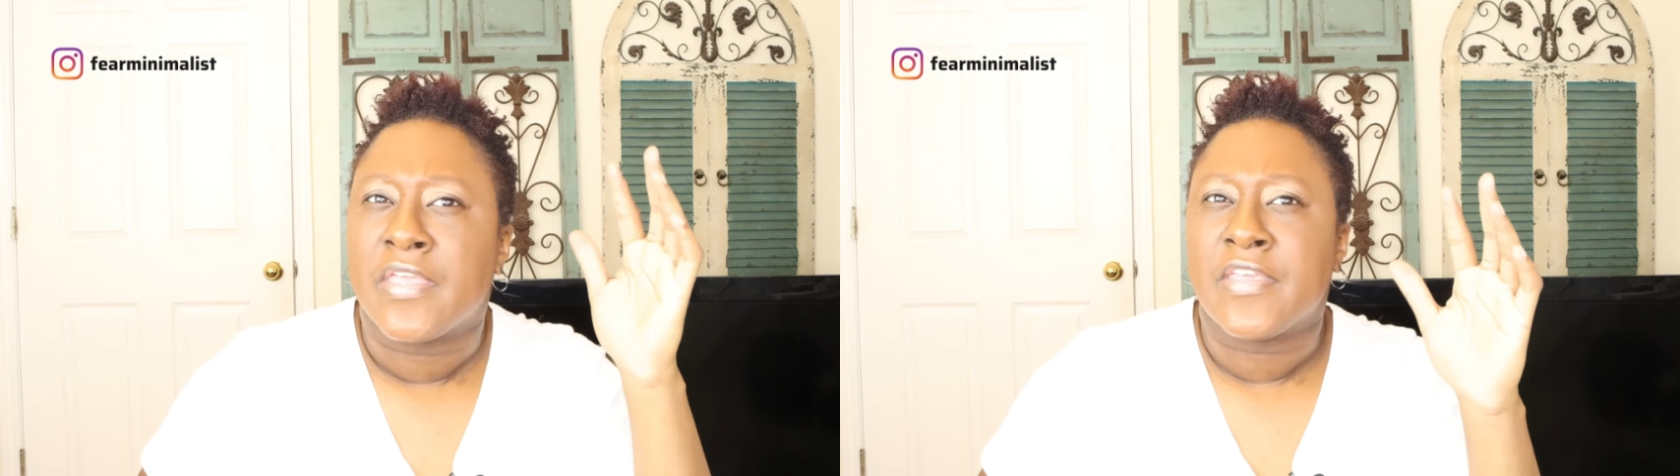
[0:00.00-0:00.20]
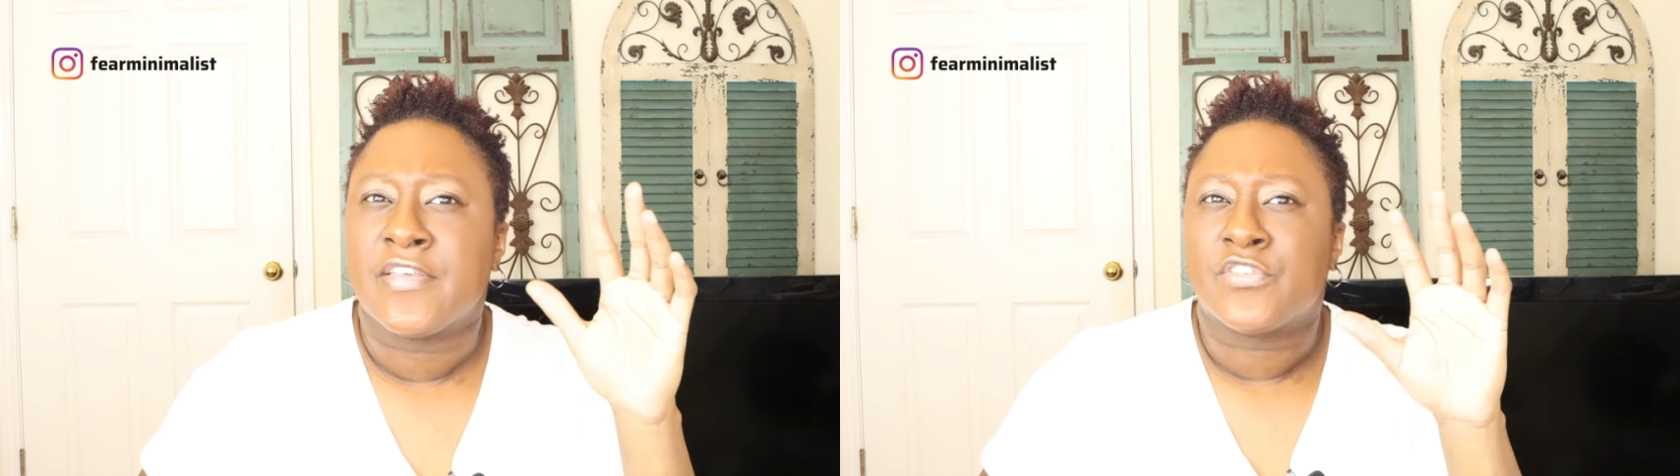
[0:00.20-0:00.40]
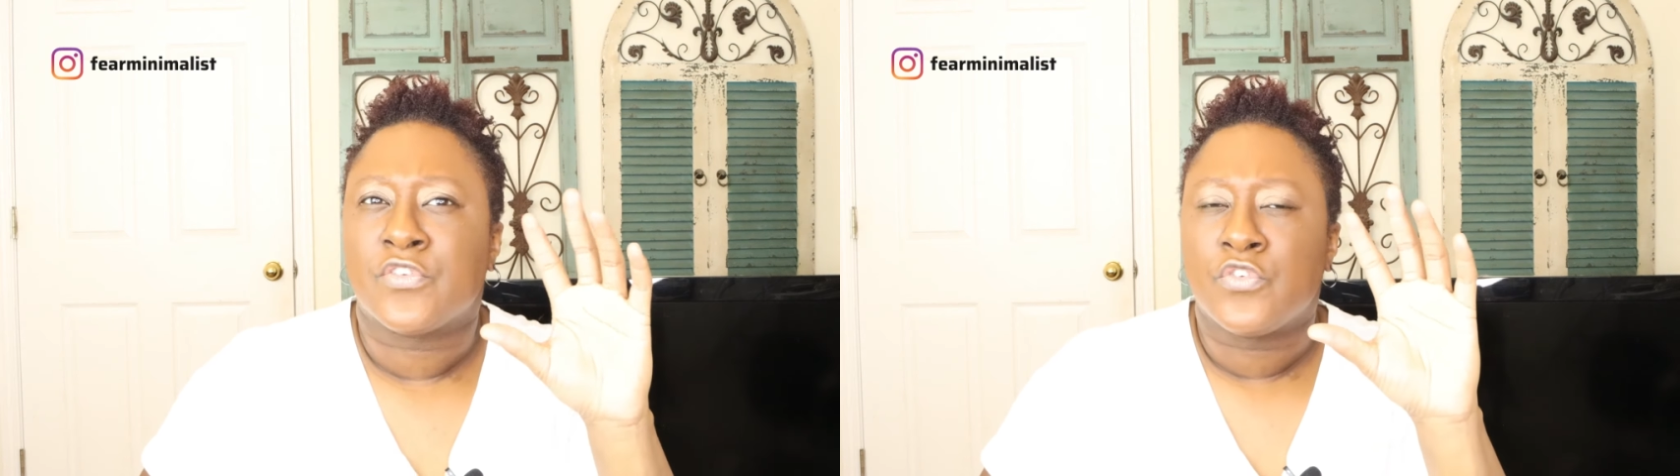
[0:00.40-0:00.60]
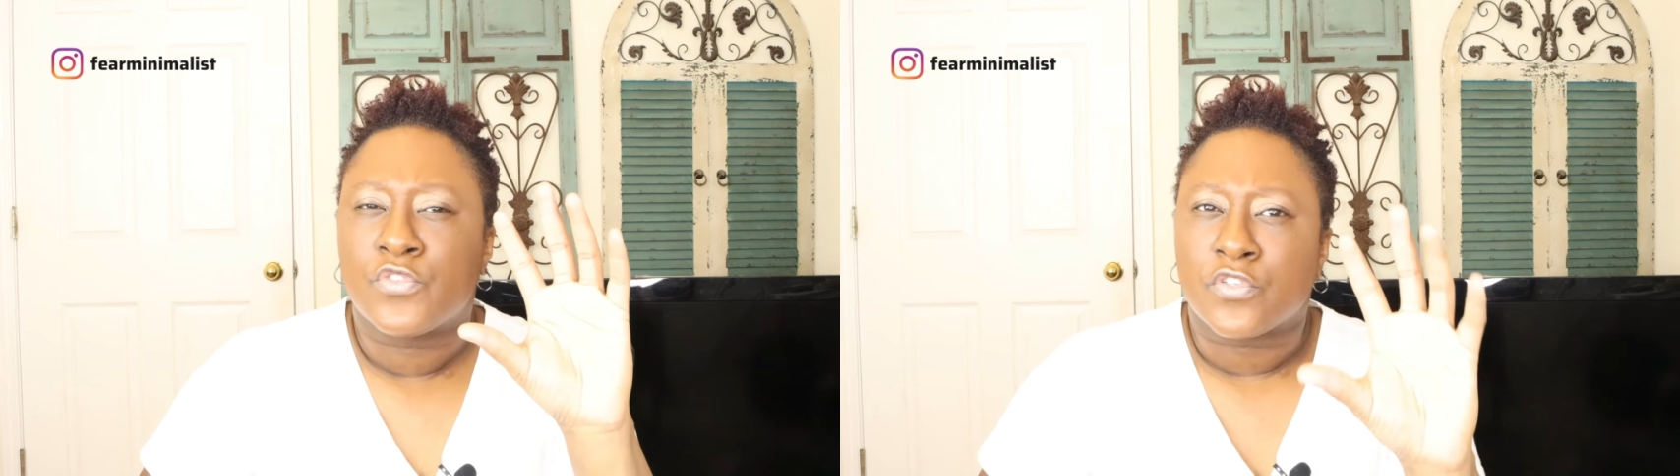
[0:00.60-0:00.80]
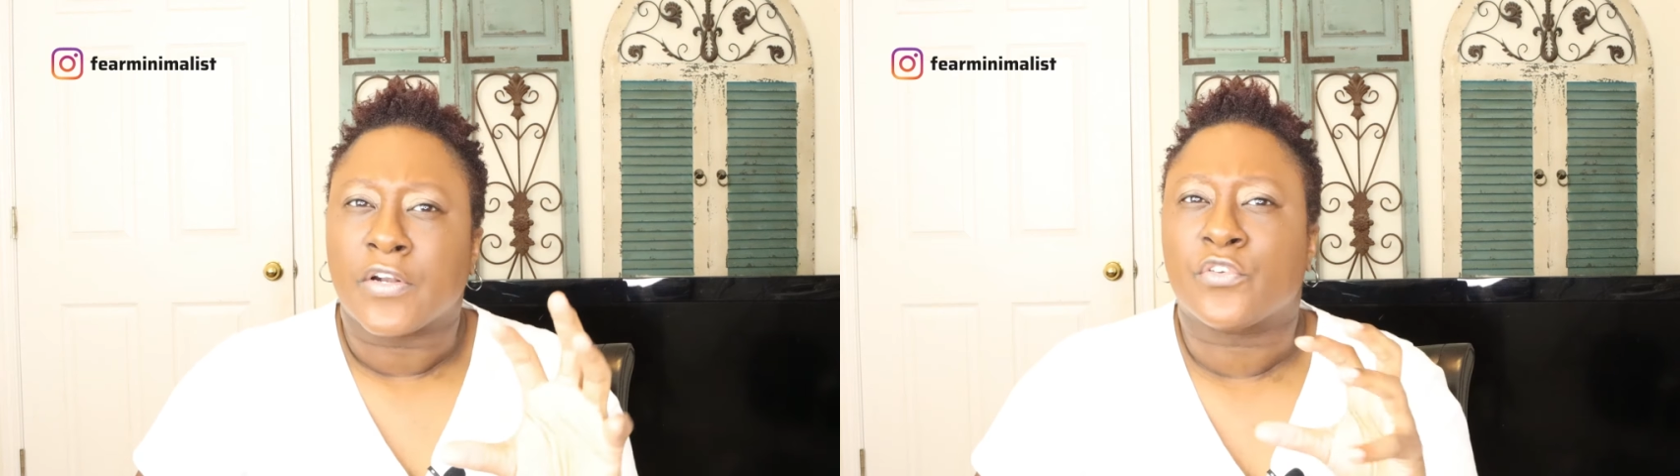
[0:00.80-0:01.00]
is you
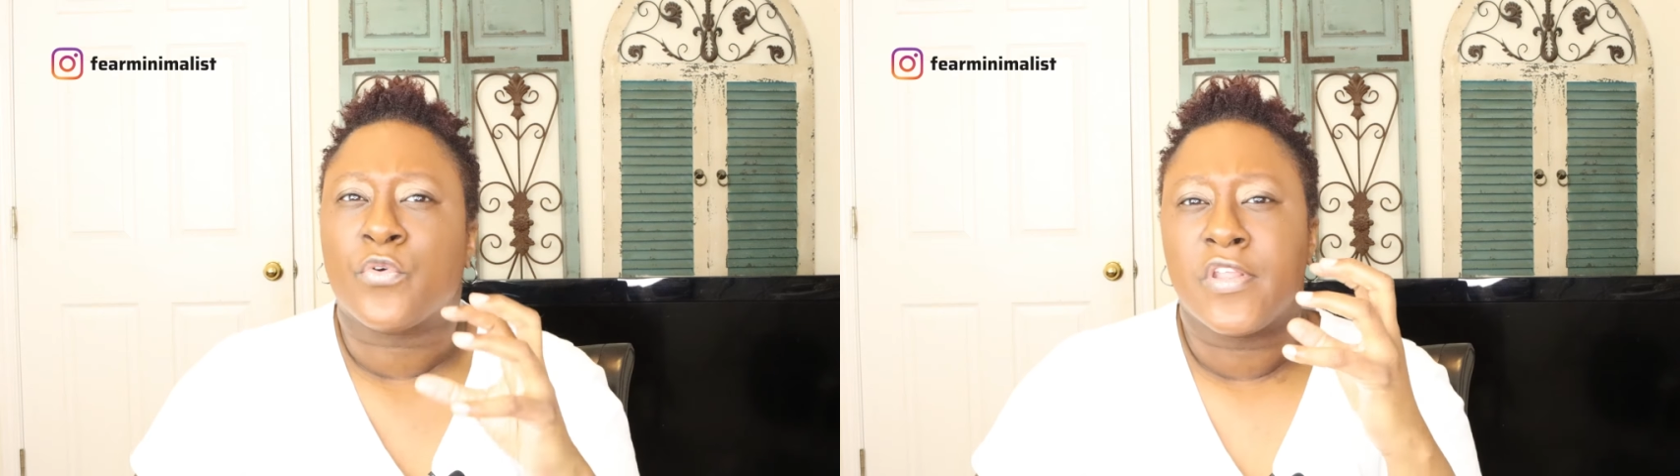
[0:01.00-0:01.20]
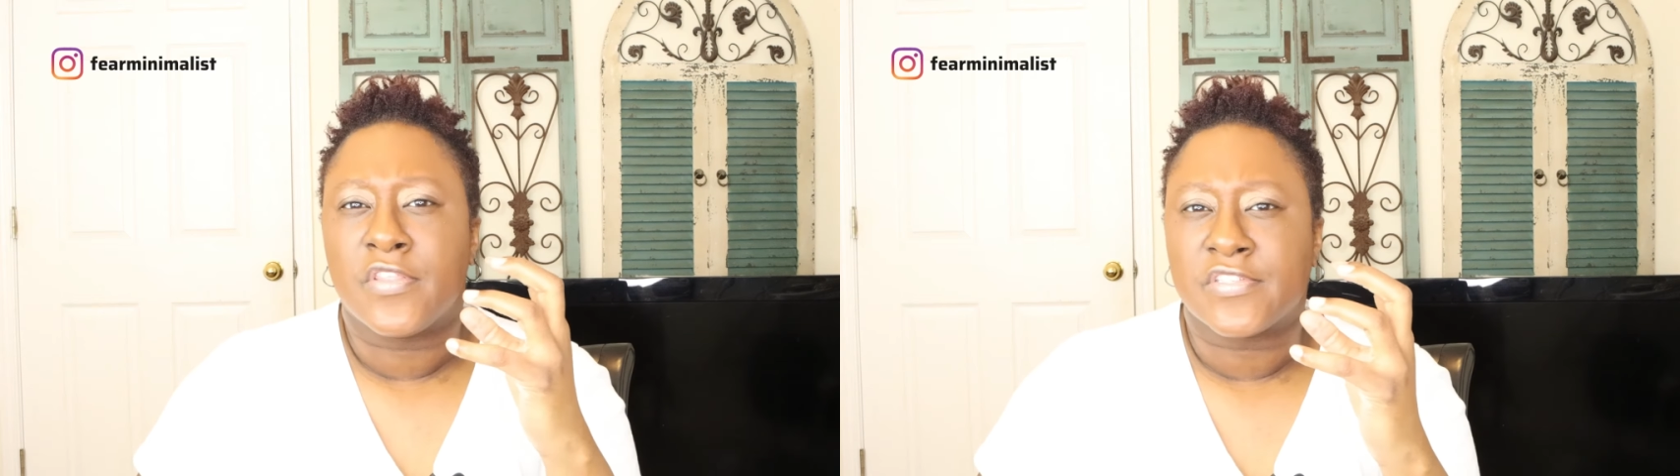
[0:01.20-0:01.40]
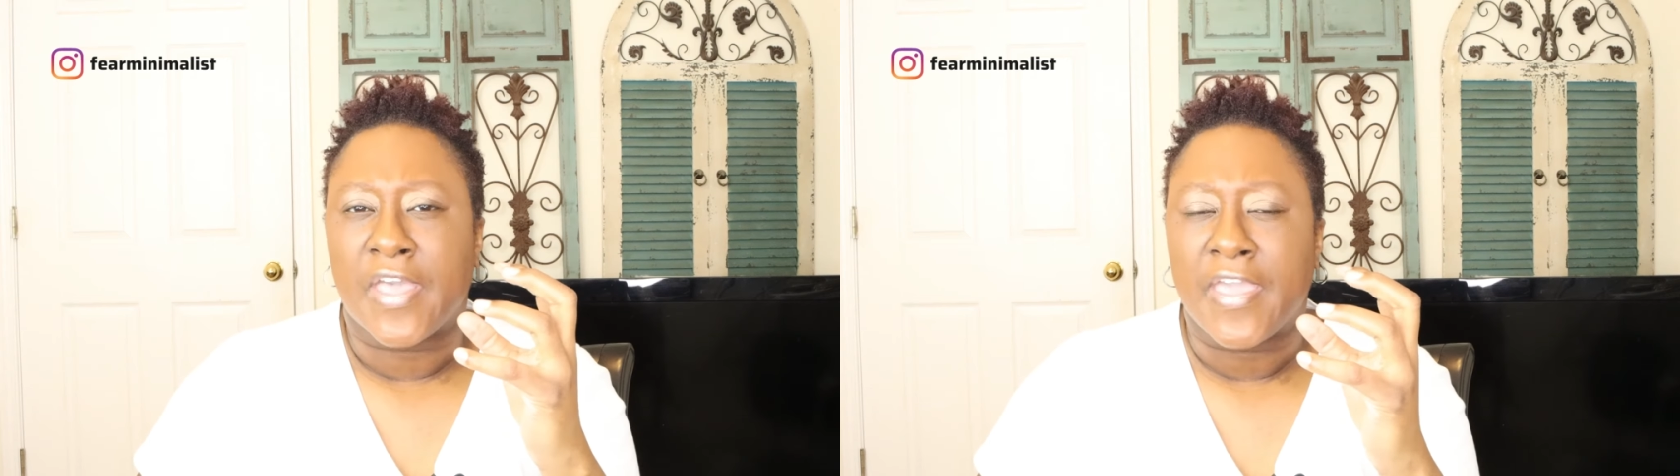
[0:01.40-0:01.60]
start creating this